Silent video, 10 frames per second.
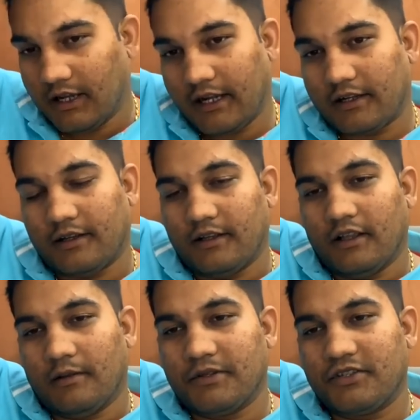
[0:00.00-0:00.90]
Right?
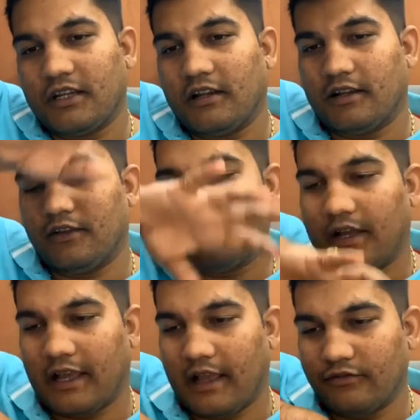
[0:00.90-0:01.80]
But still, if
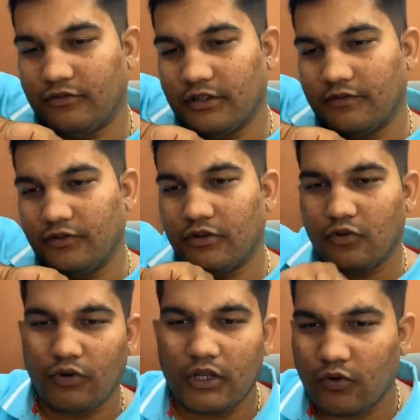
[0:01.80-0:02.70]
I have to give you a
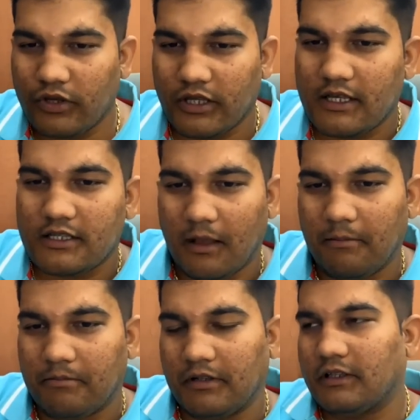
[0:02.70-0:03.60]
quick, quick
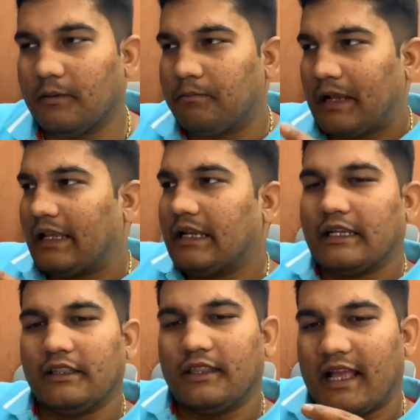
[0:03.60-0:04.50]
example, the
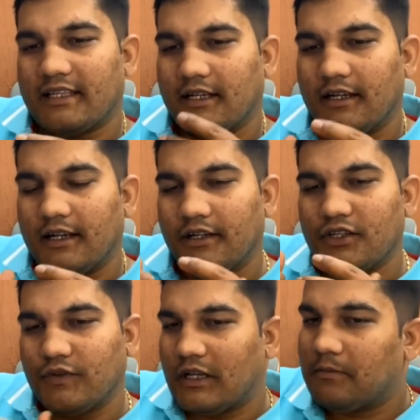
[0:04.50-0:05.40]
planet in the ascendant
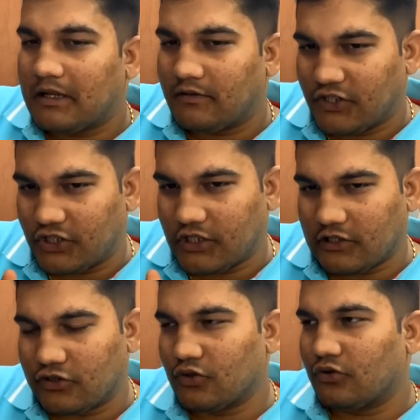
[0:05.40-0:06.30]
is very beneficial.
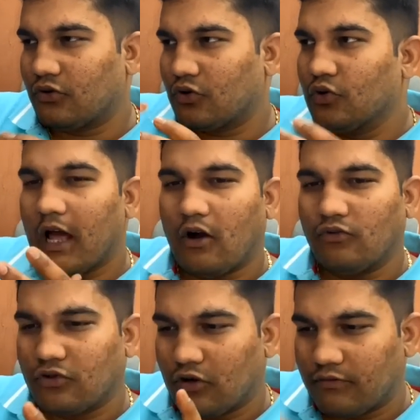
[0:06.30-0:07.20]
So good
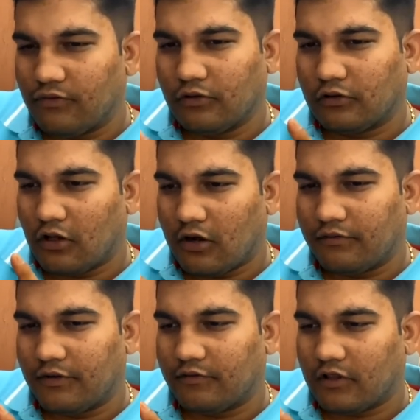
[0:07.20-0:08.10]
house lord, fourth
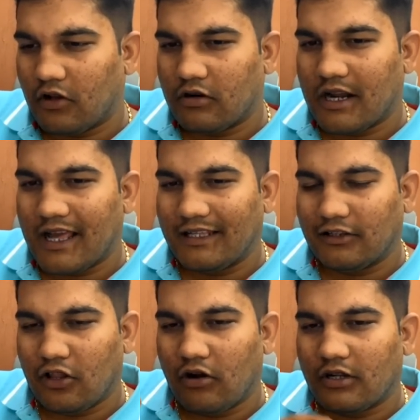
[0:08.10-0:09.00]
lord, fifth lord,
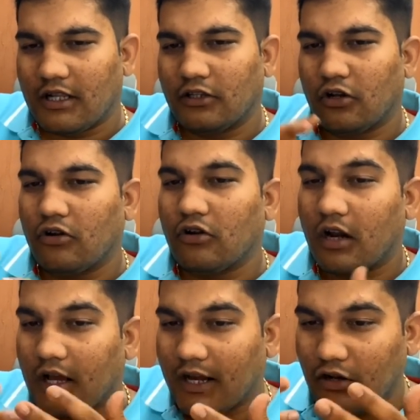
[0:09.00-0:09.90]
ninth lord, tenth lord, or
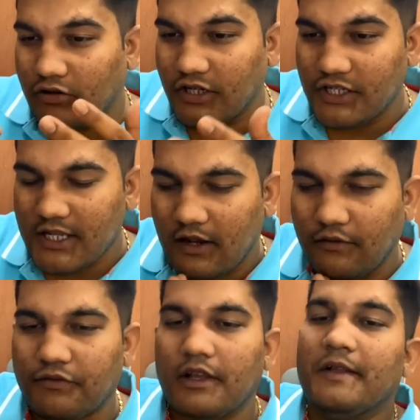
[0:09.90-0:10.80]
Lagna lord
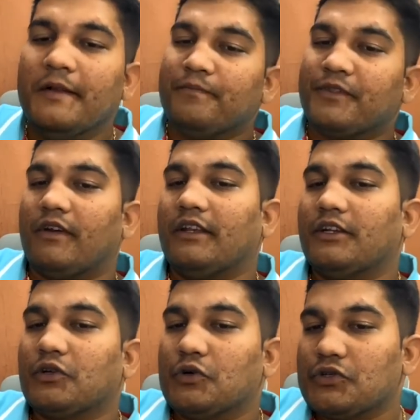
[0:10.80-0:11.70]
itself, when
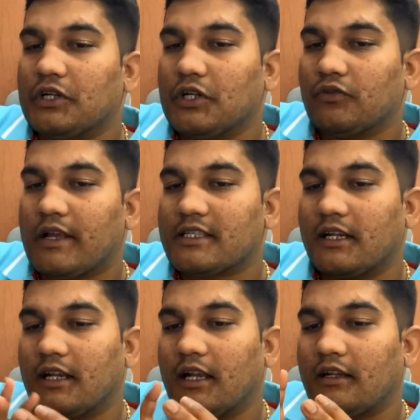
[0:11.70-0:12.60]
it goes into
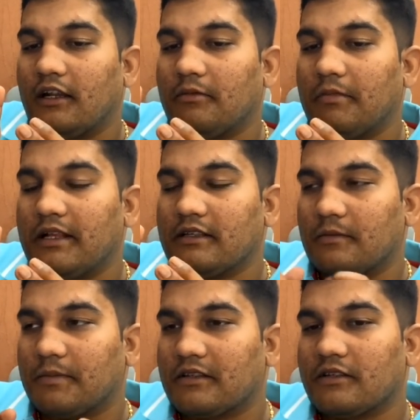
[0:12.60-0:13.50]
ascendant, it makes
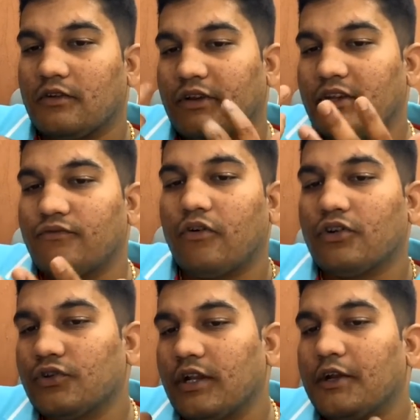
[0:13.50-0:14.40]
the person very
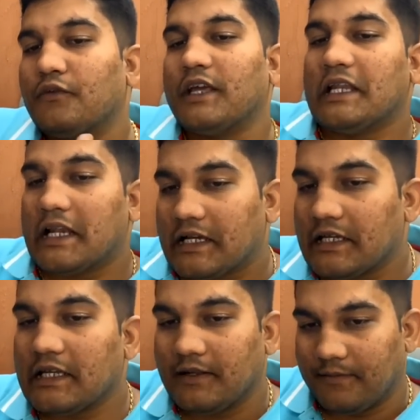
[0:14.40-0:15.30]
fortunate, very
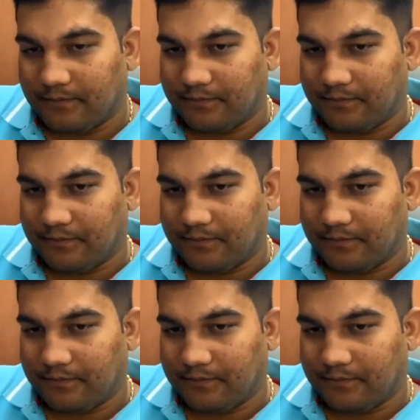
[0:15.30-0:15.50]
lucky.